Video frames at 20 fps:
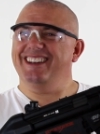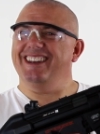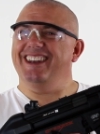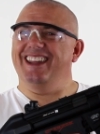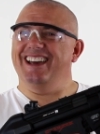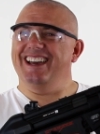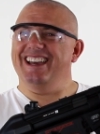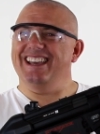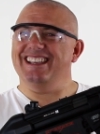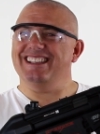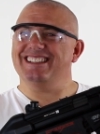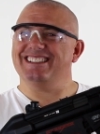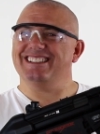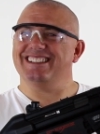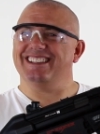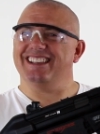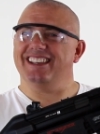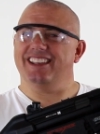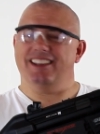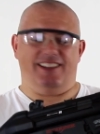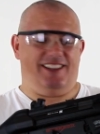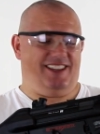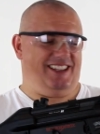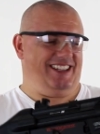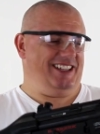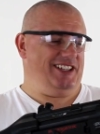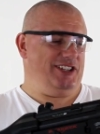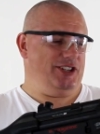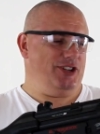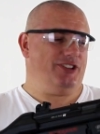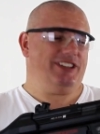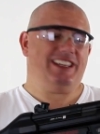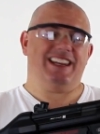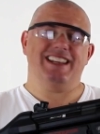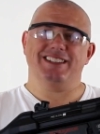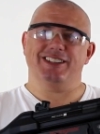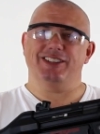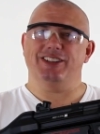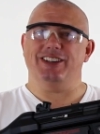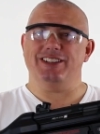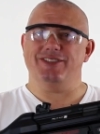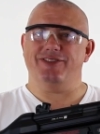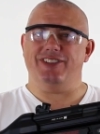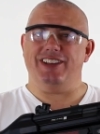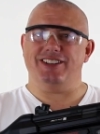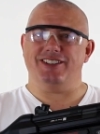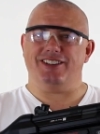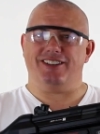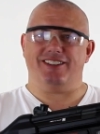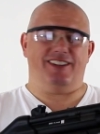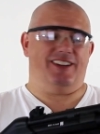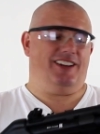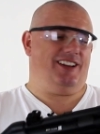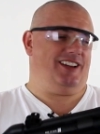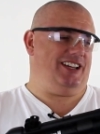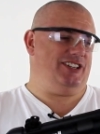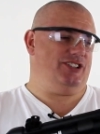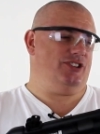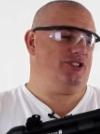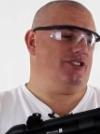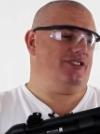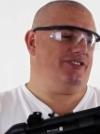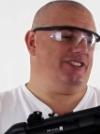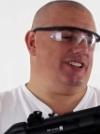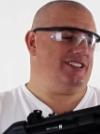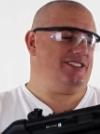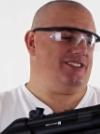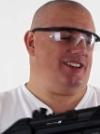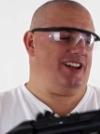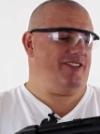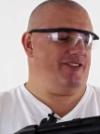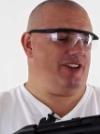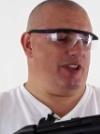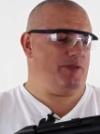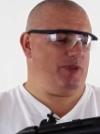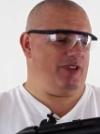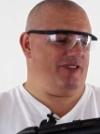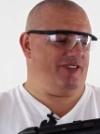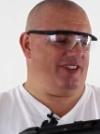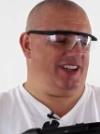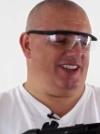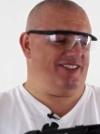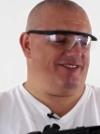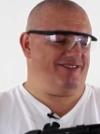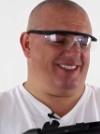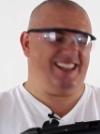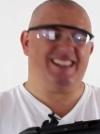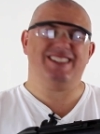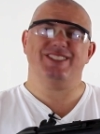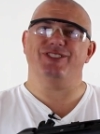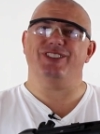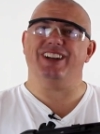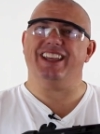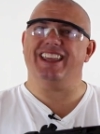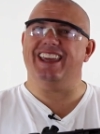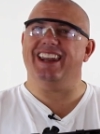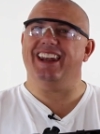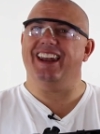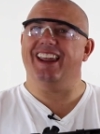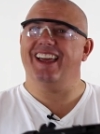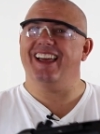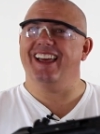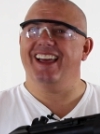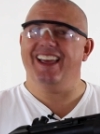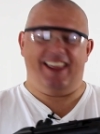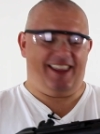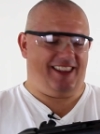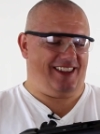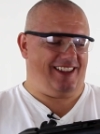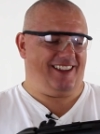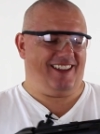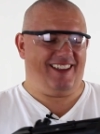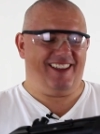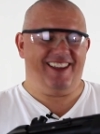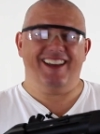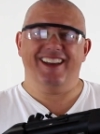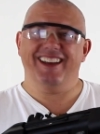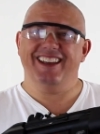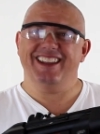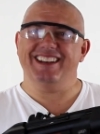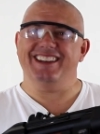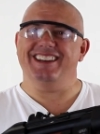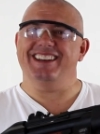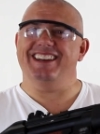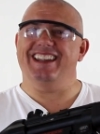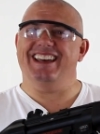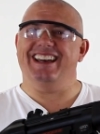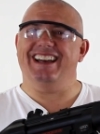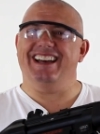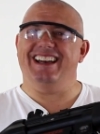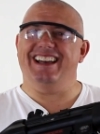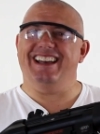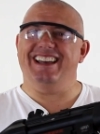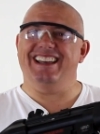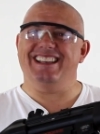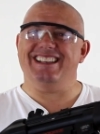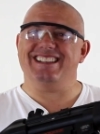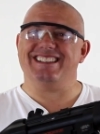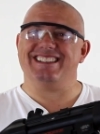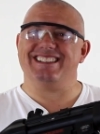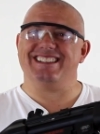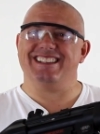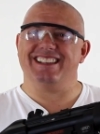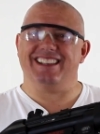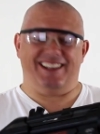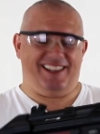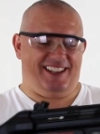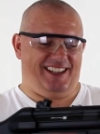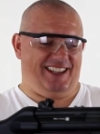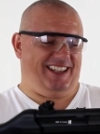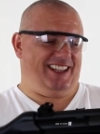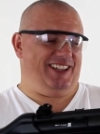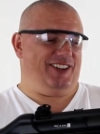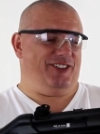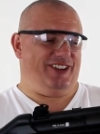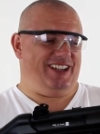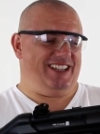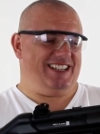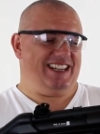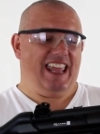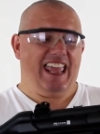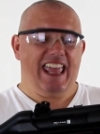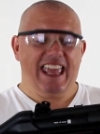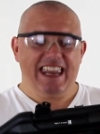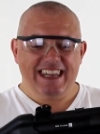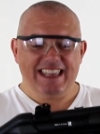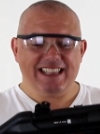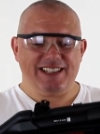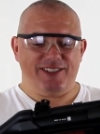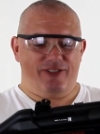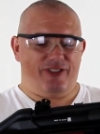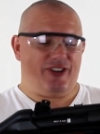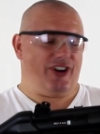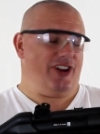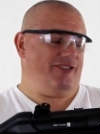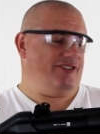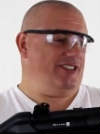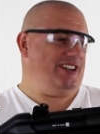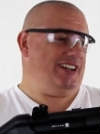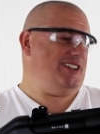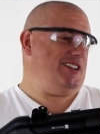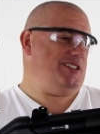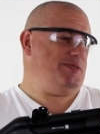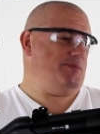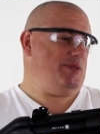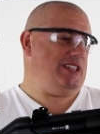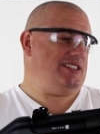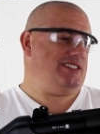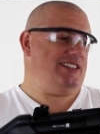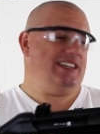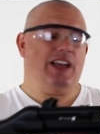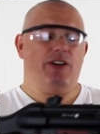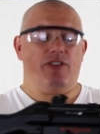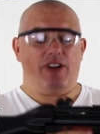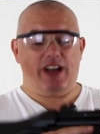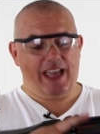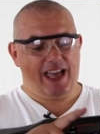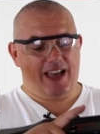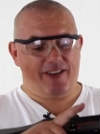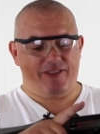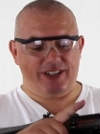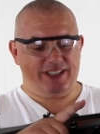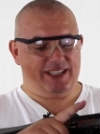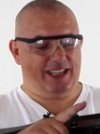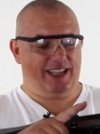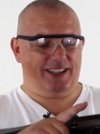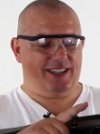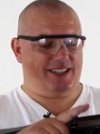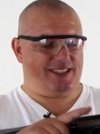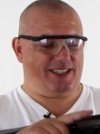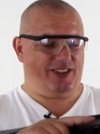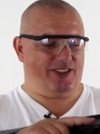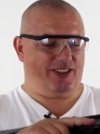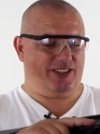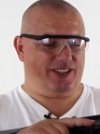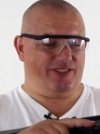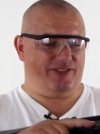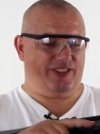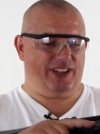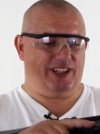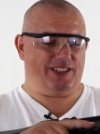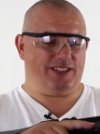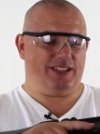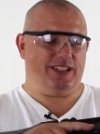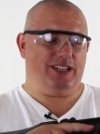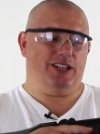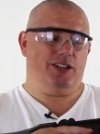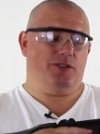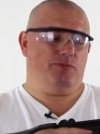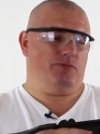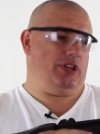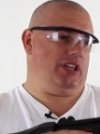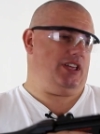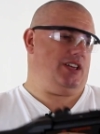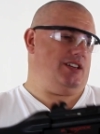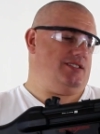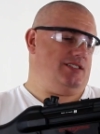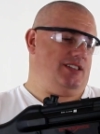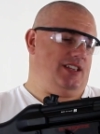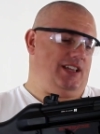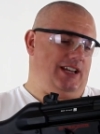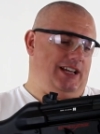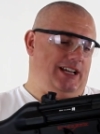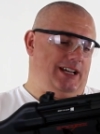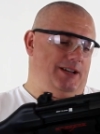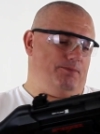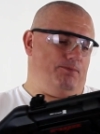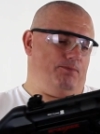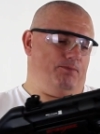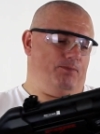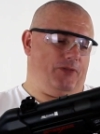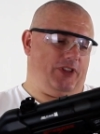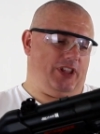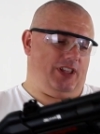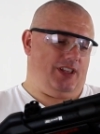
Nice. You know, that is a nice feature. I don't know if that's on every MP5. Let's do it again. Nice. Right? It is a very, very nice piece. Now, I haven't taken this out into the field because um,